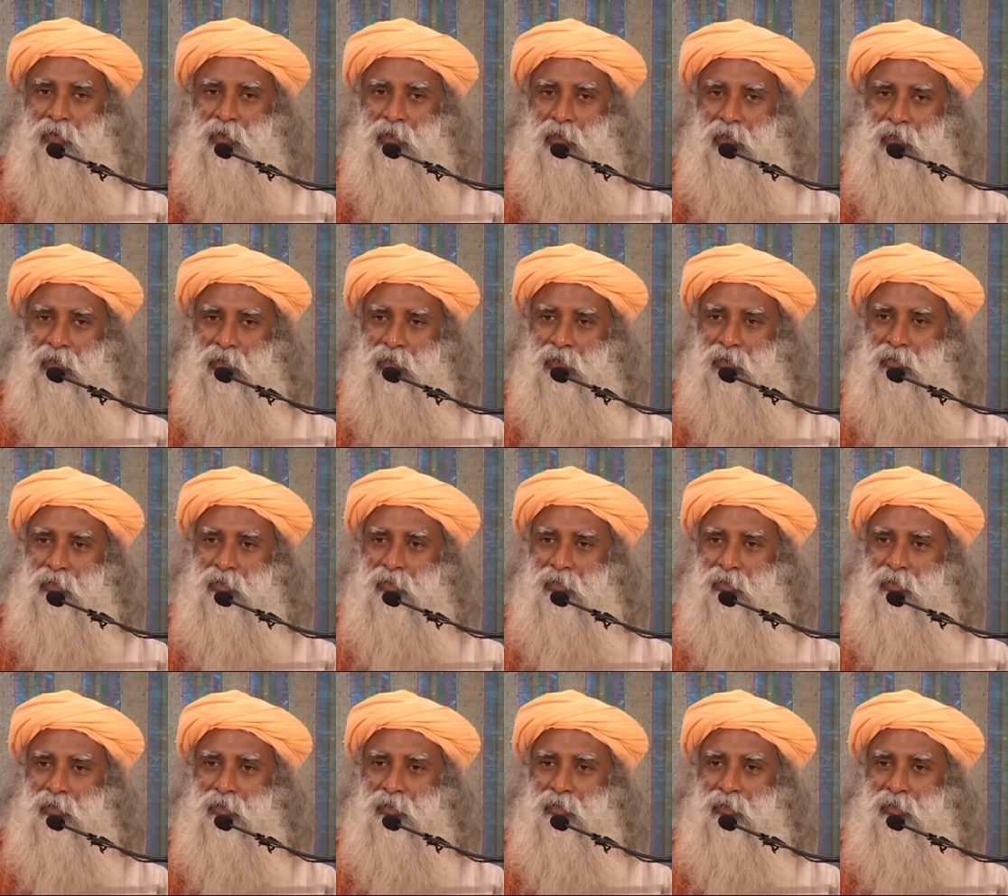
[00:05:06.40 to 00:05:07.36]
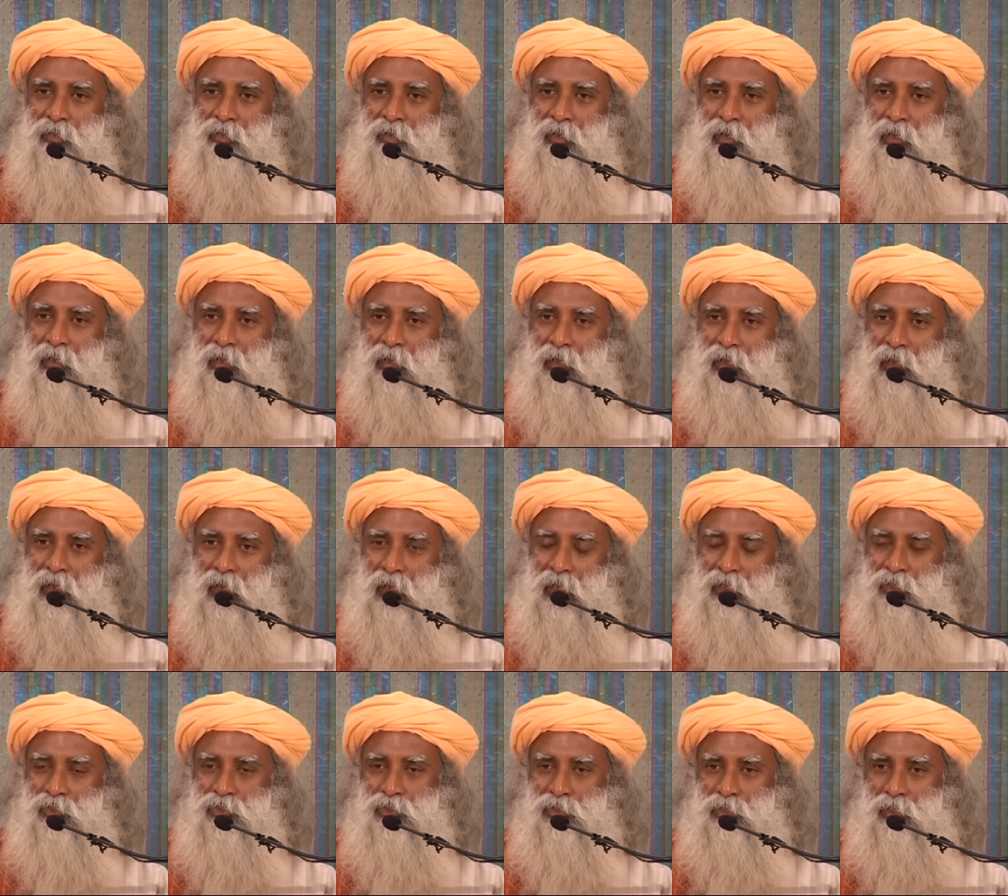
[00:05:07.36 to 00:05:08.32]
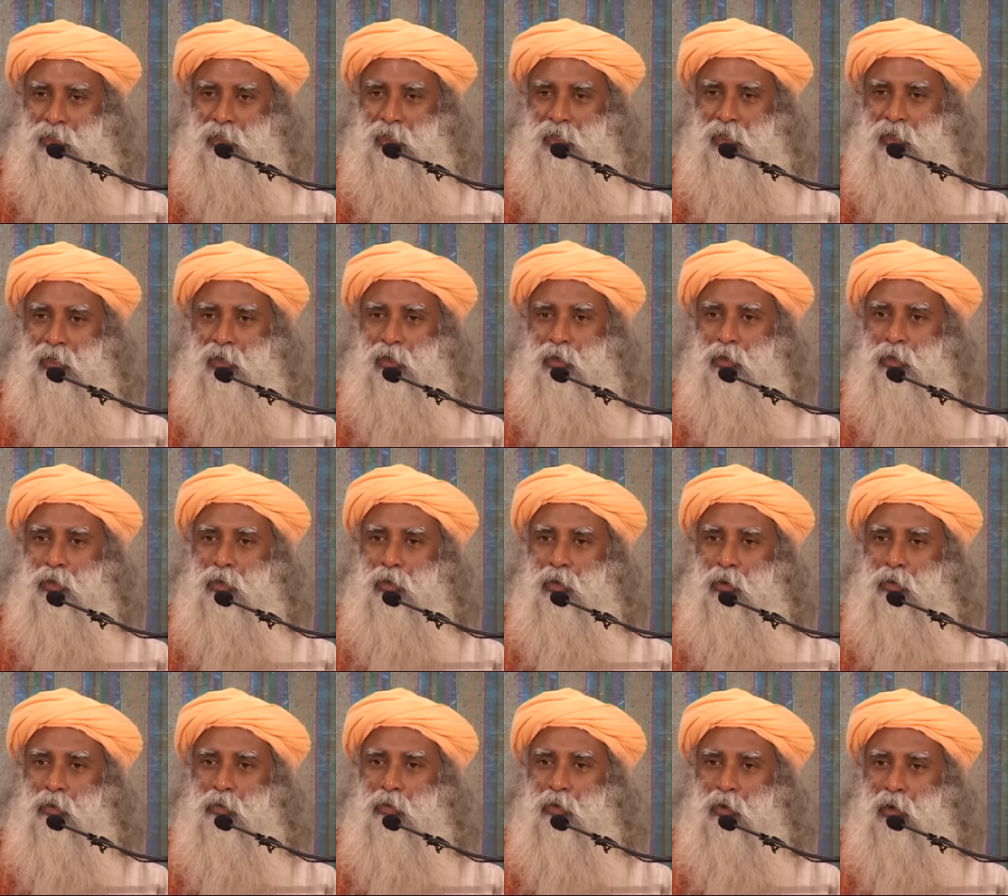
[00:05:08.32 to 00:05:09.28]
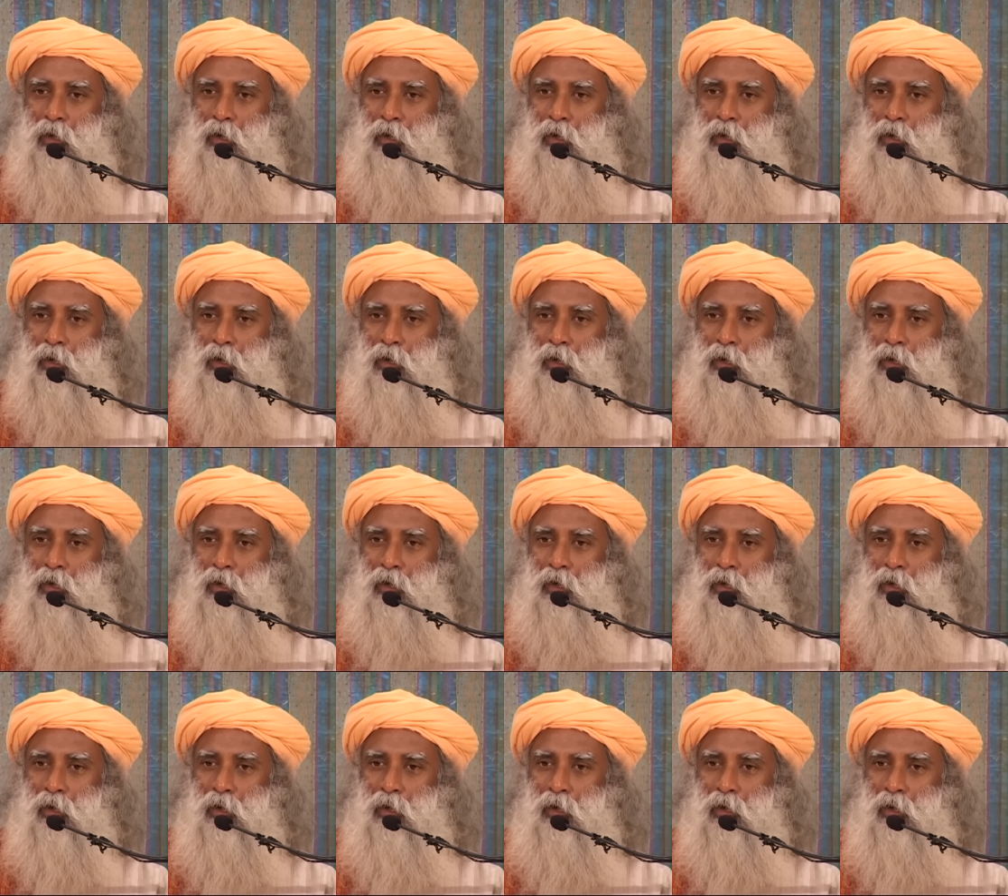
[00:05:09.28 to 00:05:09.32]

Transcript: a clear answer No